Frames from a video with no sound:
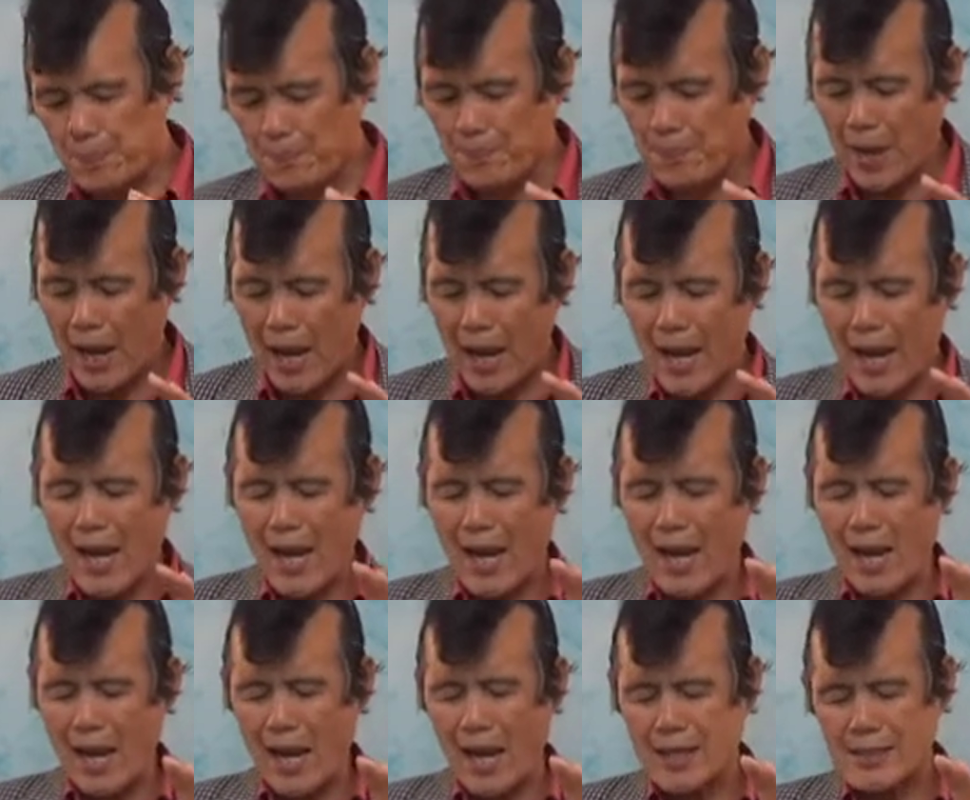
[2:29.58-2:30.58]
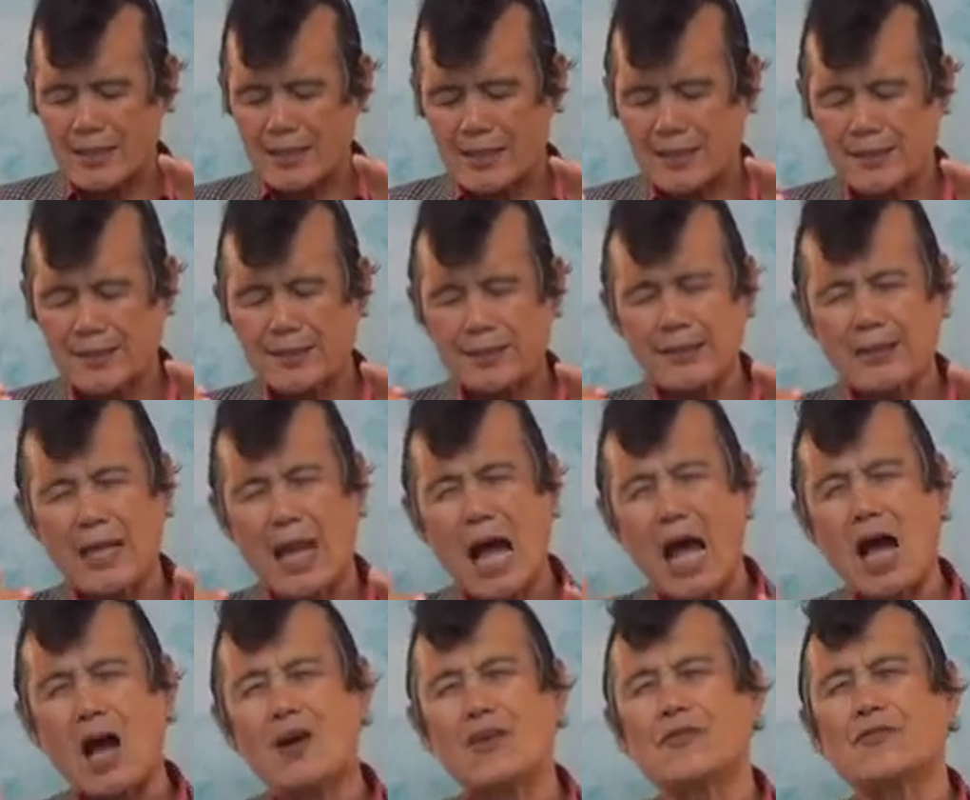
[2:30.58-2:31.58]
passed
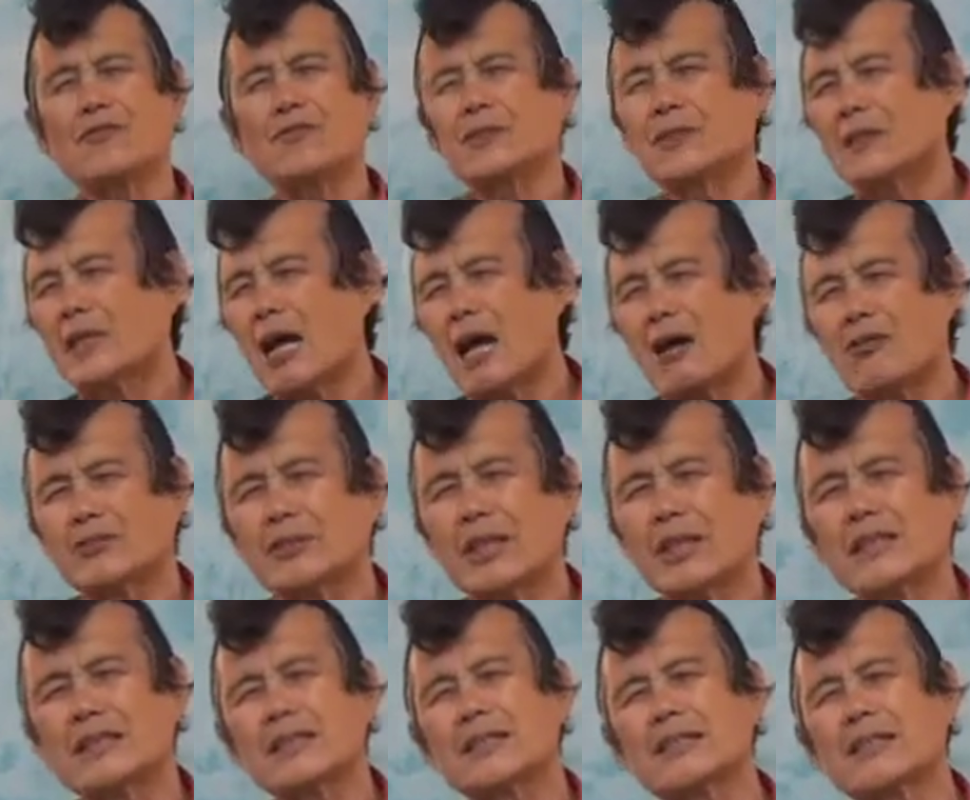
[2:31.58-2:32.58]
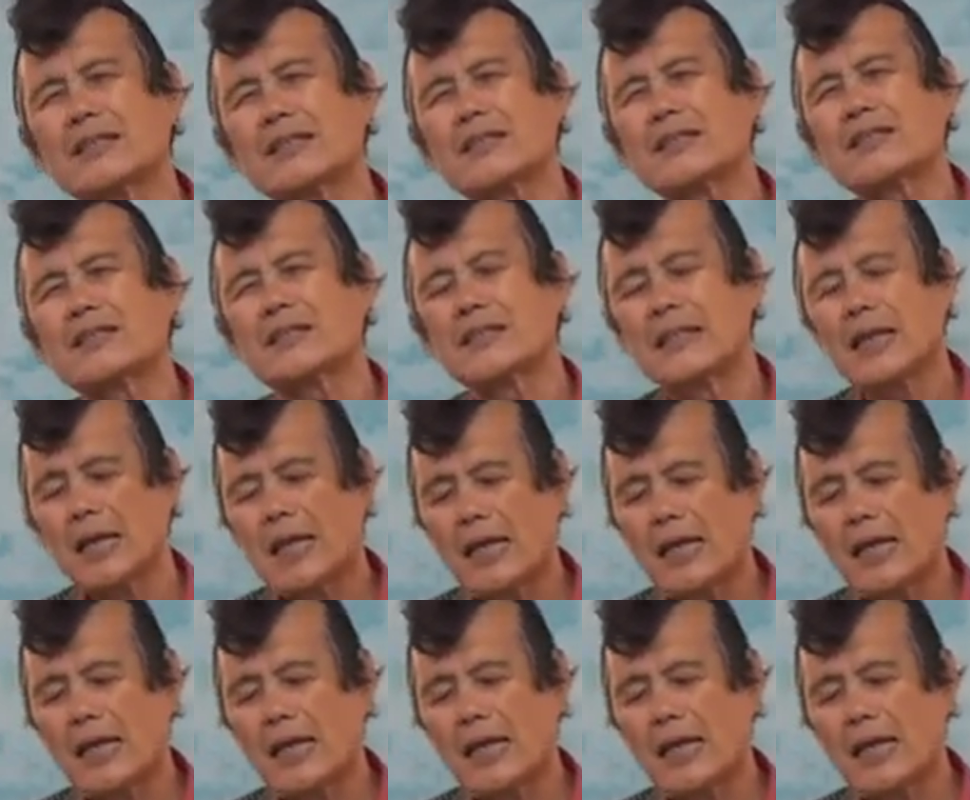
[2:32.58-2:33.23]
down for 1,000 years